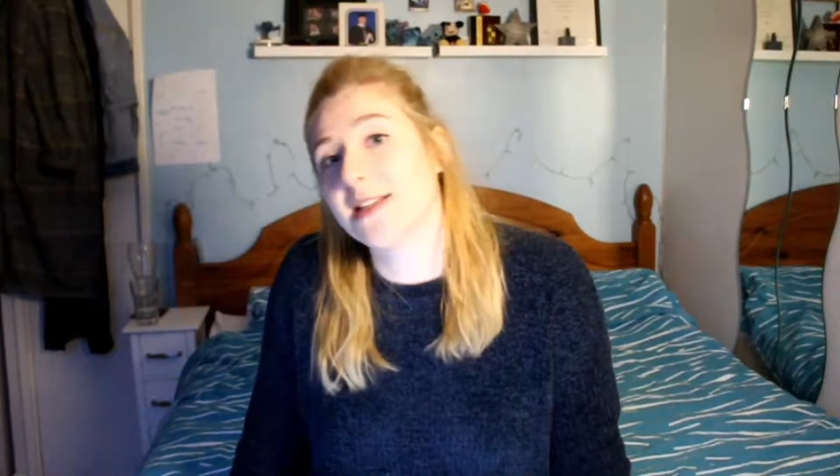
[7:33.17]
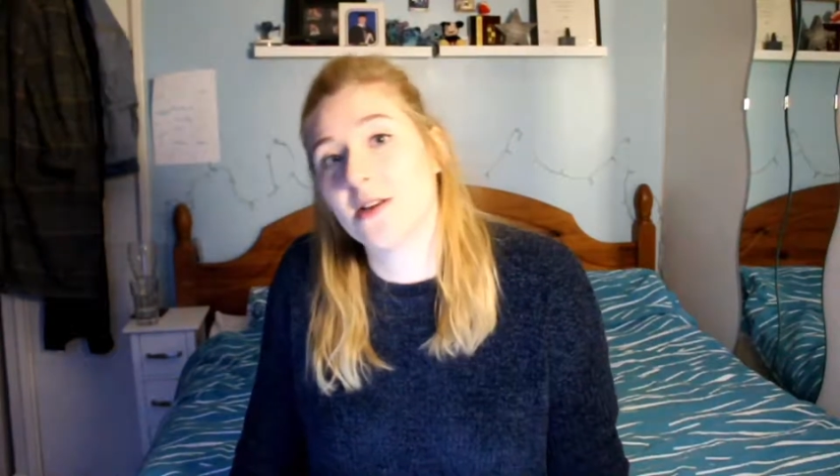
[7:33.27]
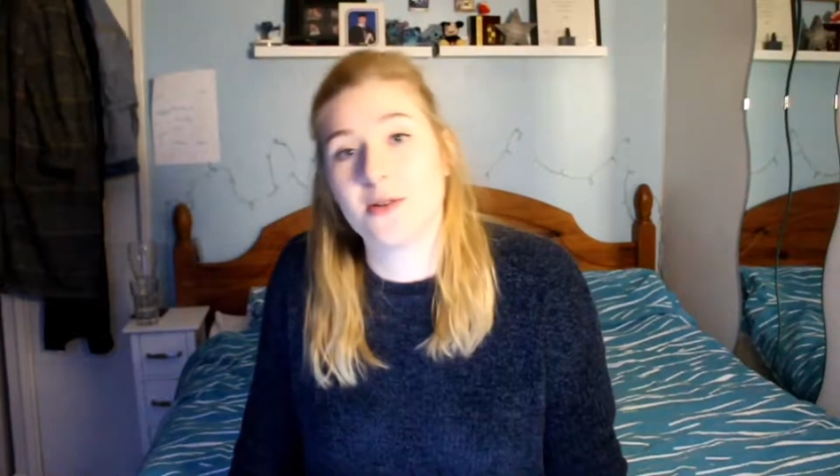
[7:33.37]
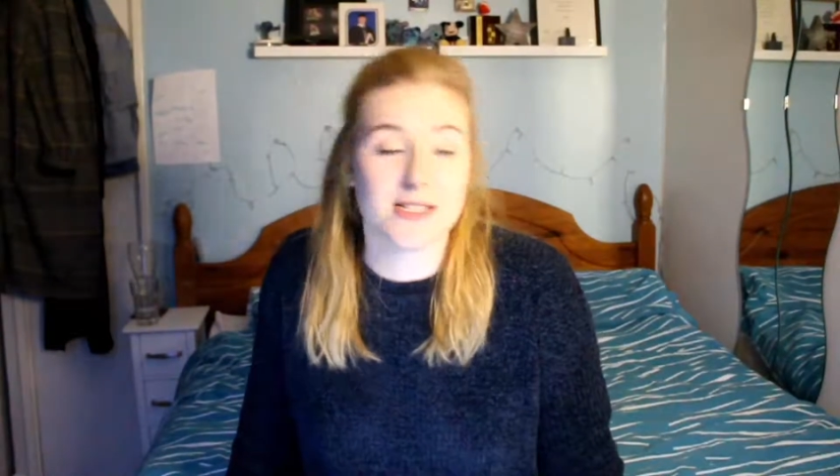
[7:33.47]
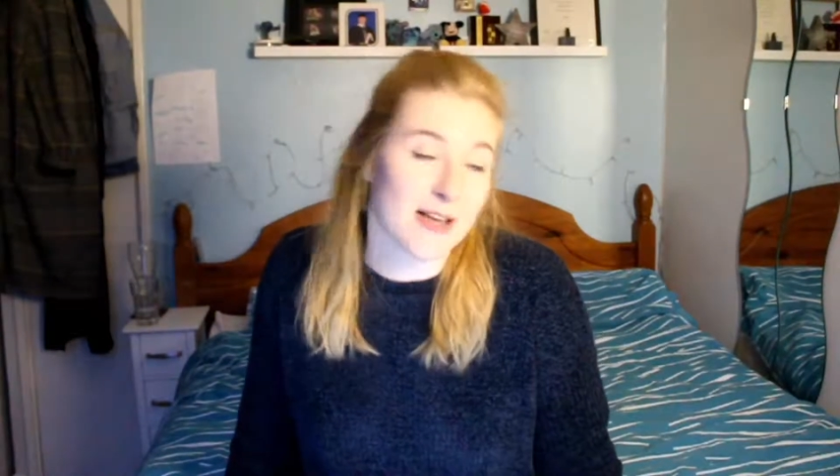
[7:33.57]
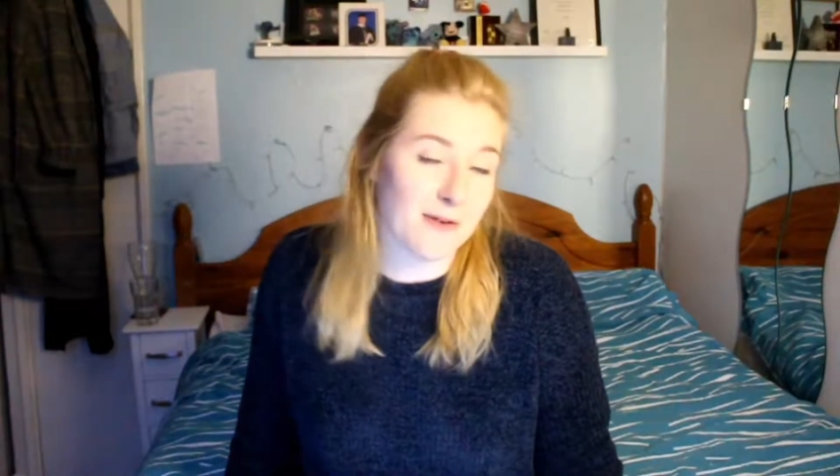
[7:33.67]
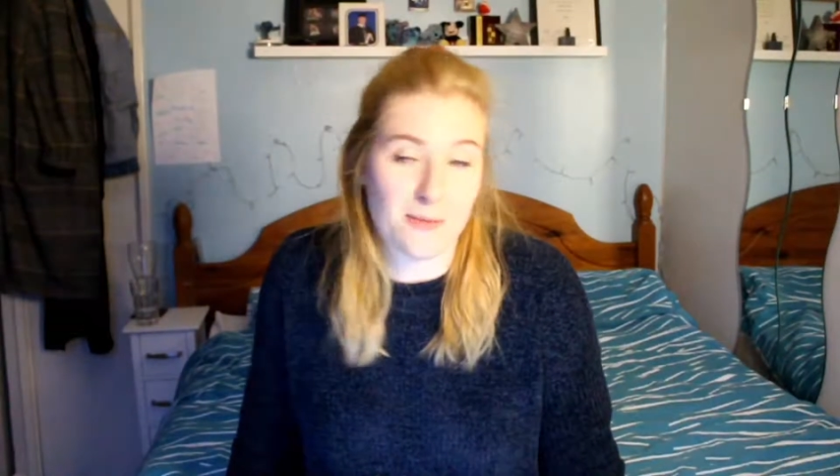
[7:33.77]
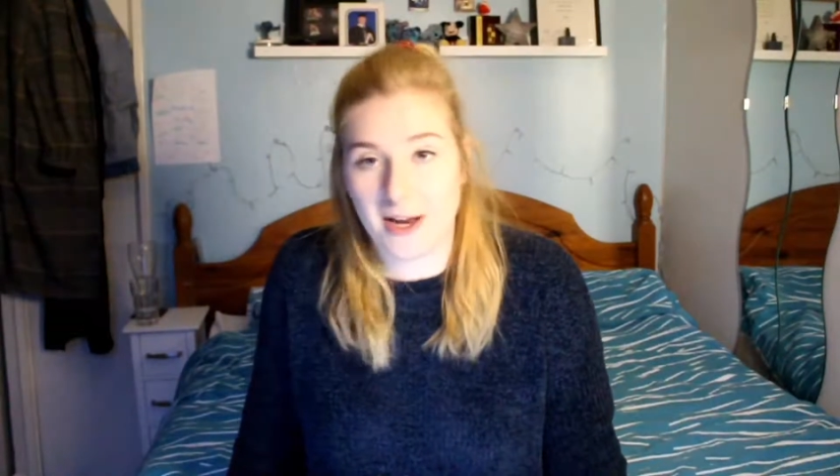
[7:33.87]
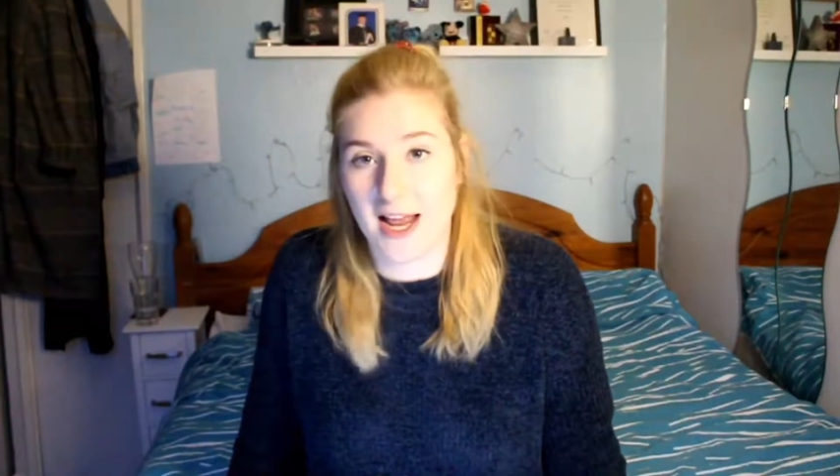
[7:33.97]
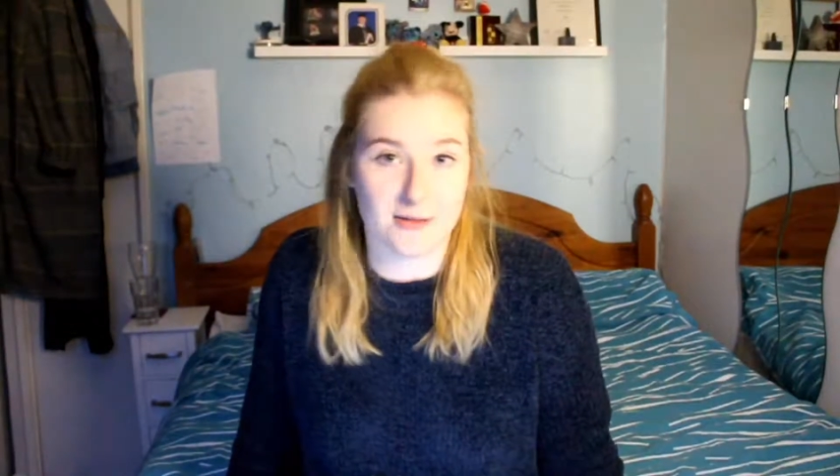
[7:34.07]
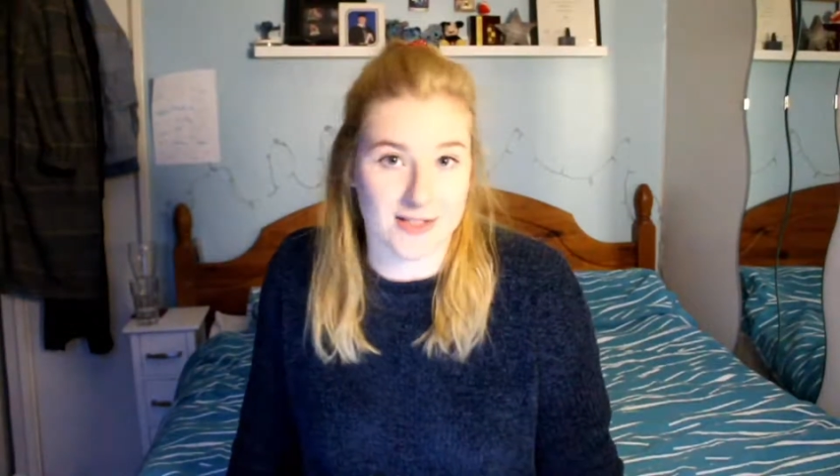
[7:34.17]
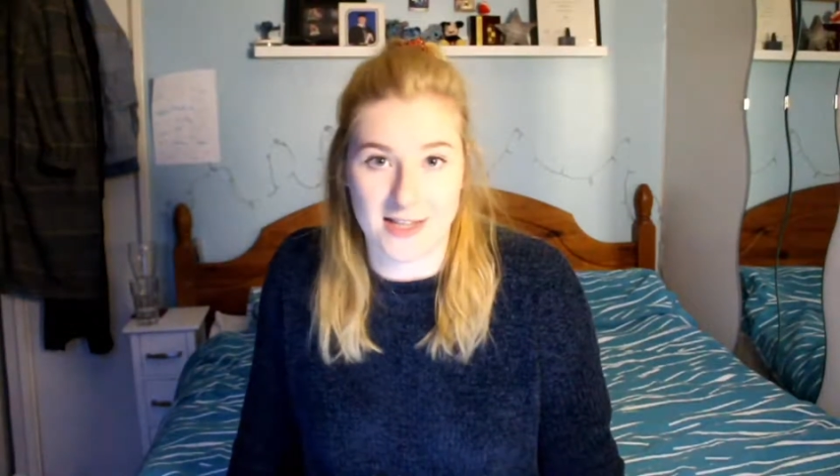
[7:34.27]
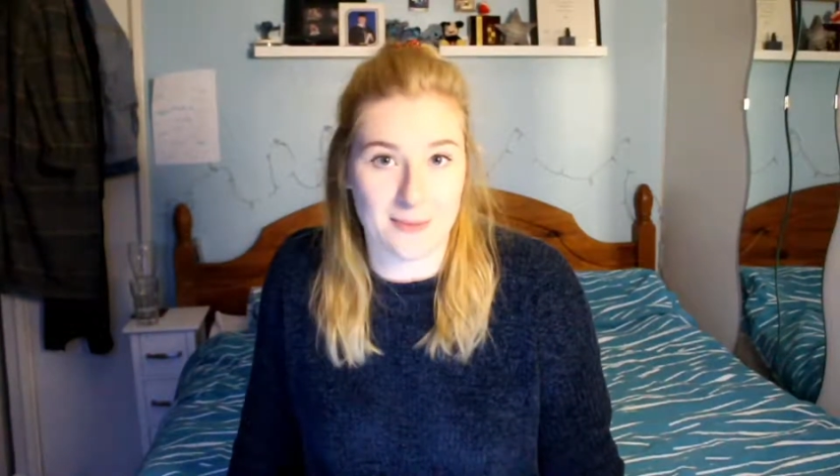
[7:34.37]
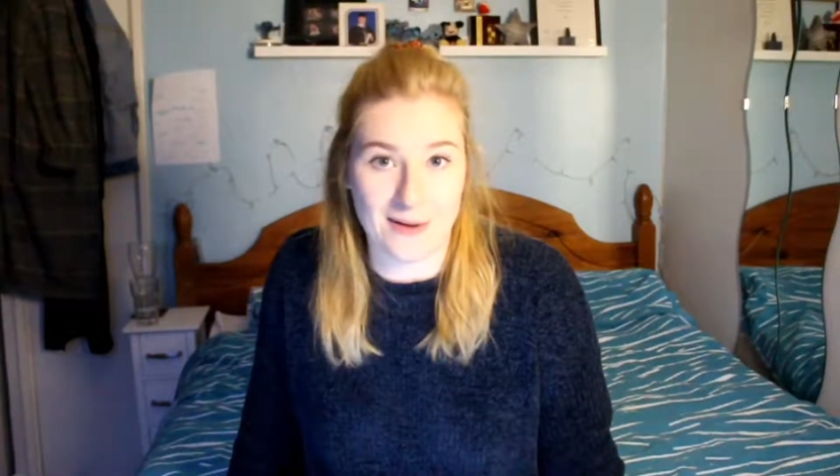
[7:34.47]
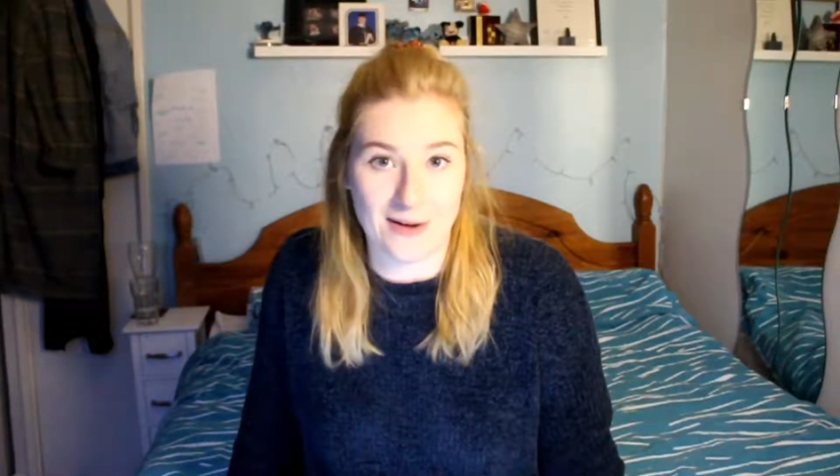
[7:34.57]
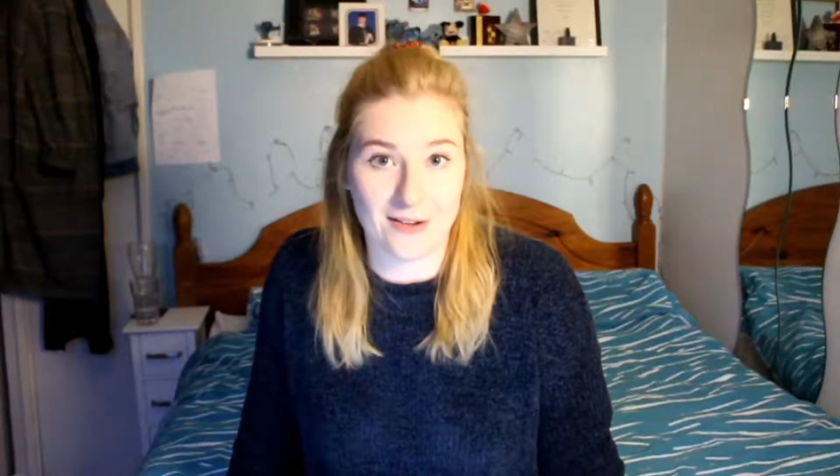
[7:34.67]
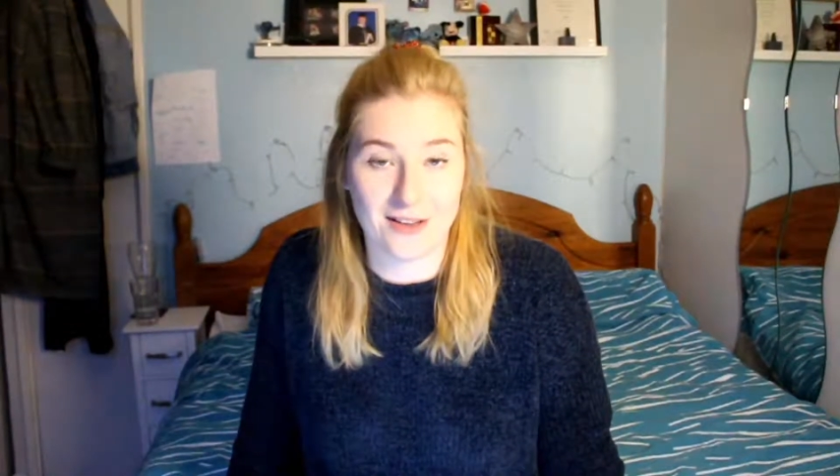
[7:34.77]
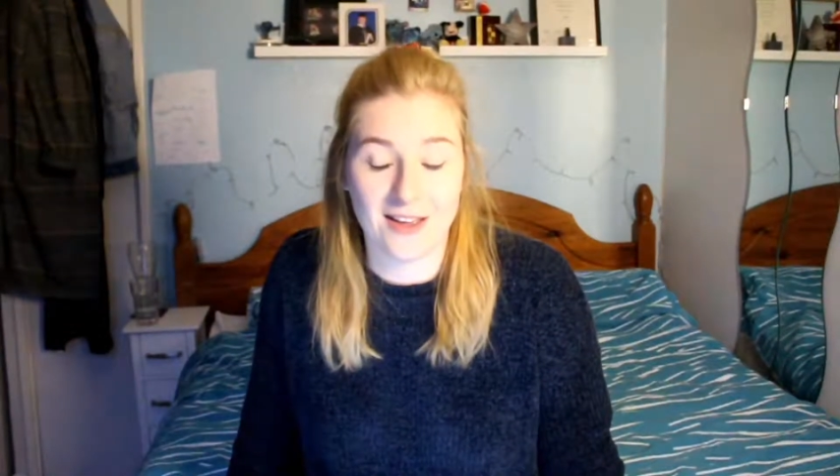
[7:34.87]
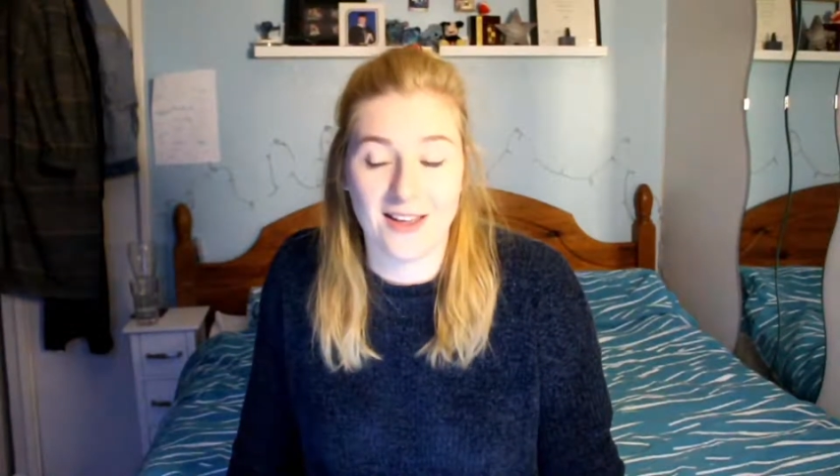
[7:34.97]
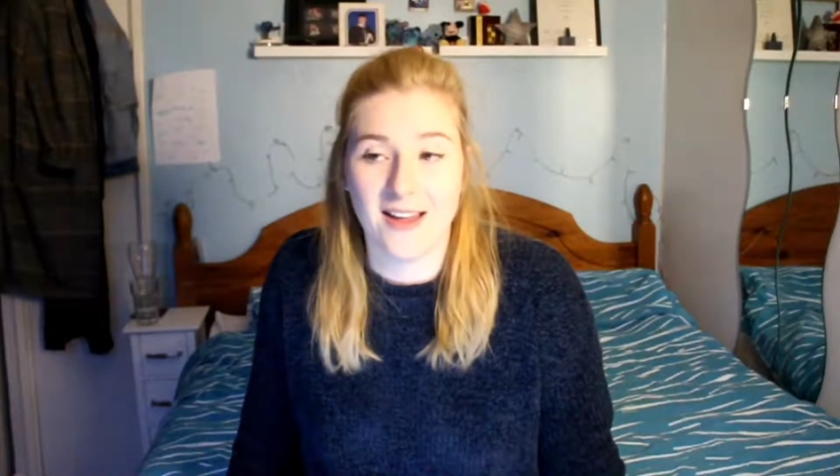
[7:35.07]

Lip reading: so does everyone else in the park.